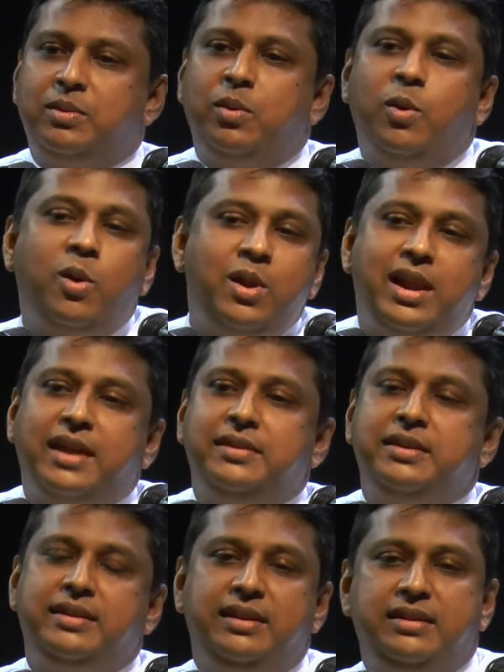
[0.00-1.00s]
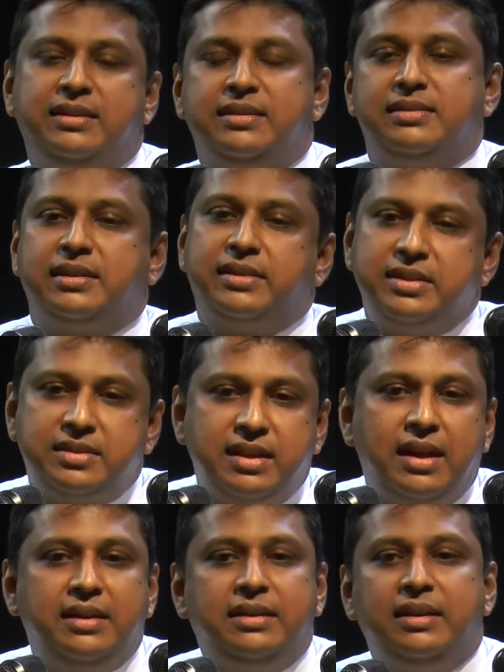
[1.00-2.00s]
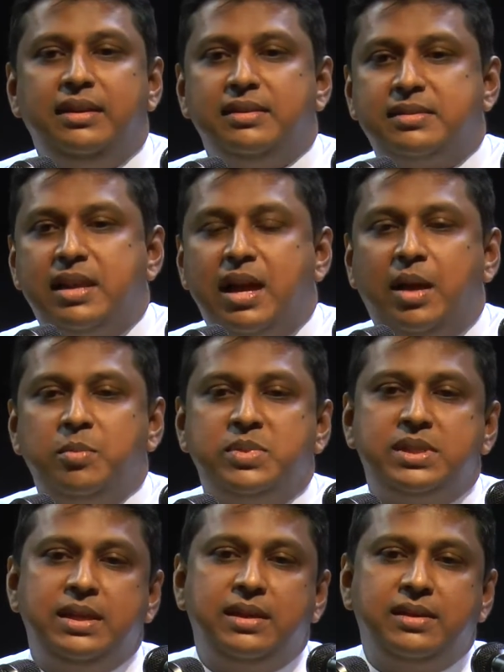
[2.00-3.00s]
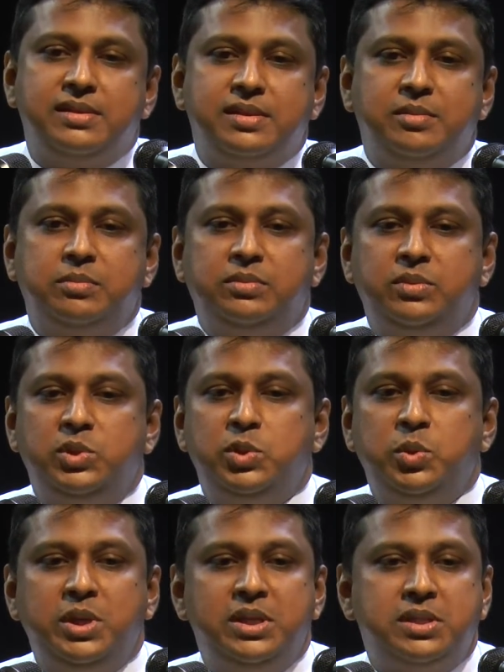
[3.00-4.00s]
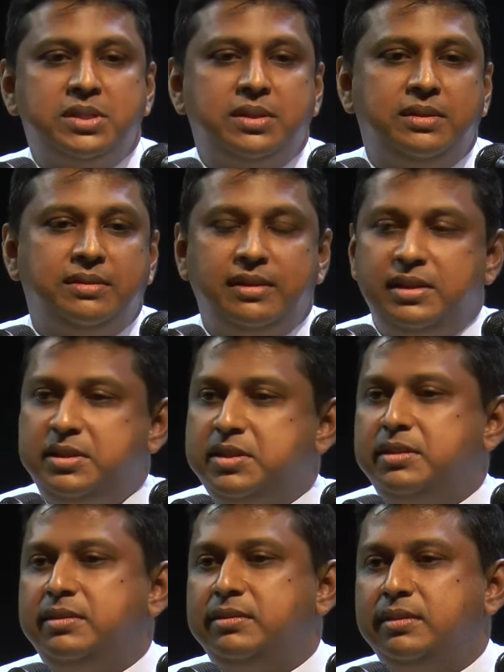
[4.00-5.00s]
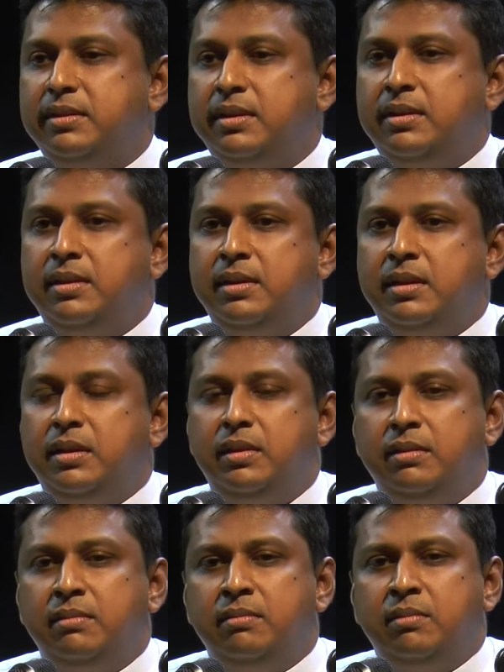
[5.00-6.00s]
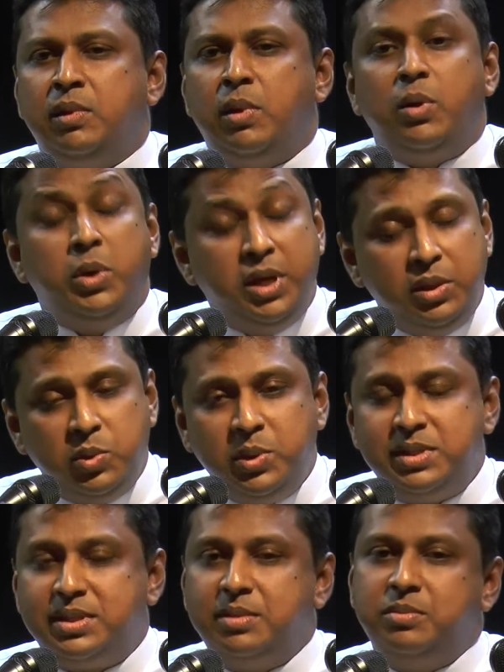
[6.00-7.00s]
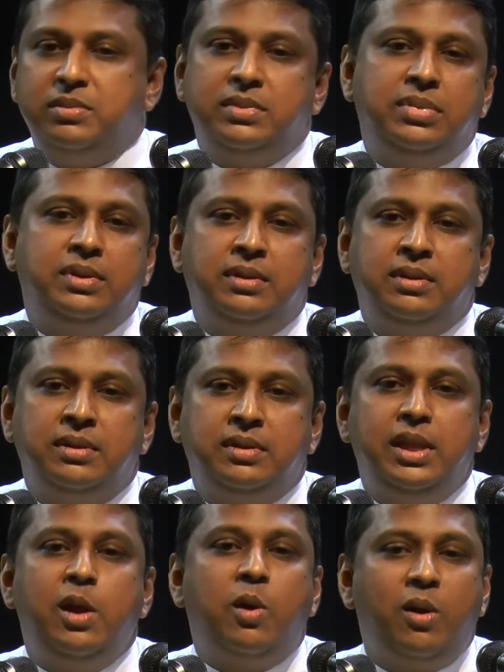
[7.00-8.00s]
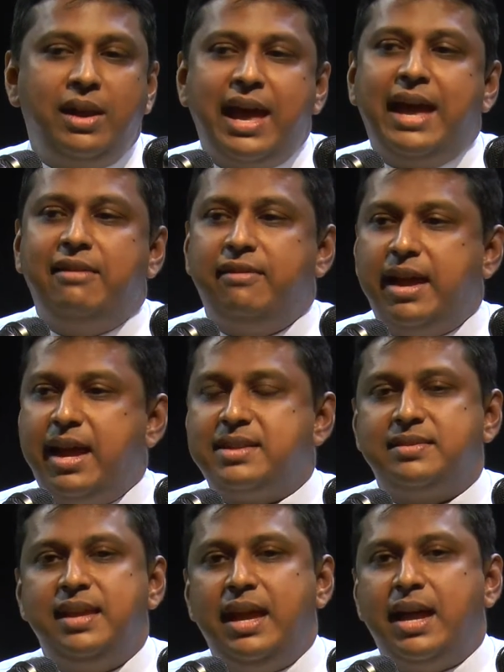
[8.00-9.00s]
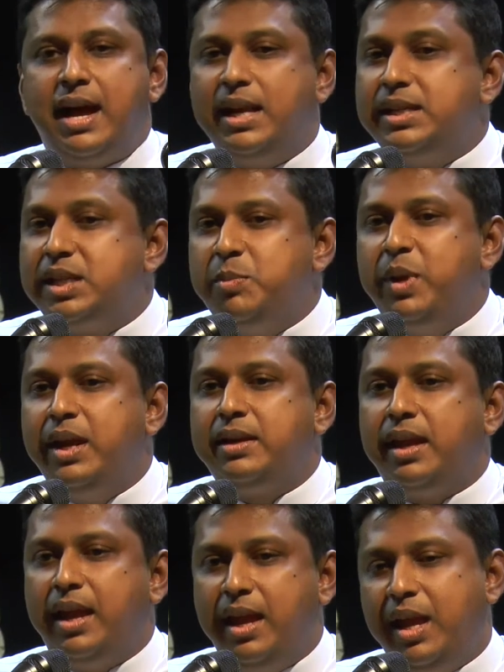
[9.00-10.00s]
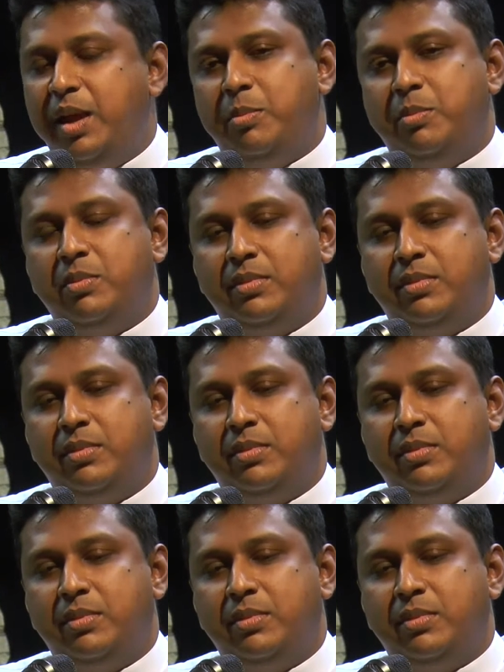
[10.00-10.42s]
all other religions, Christianity, Islam, Sikhism, Jewish religion, Hinduism, they all have as their ultimate aim